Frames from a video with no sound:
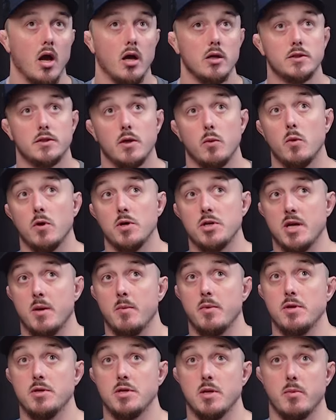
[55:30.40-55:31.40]
So one
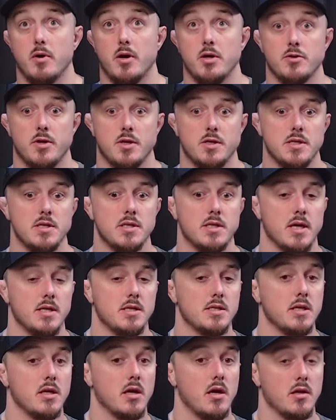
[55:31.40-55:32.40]
championship hydration
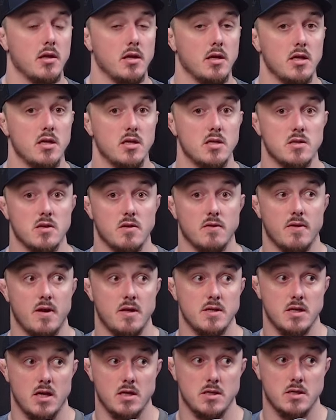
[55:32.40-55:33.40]
testing, I think, is
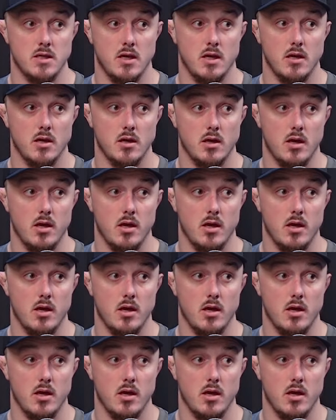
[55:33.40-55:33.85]
fantastic.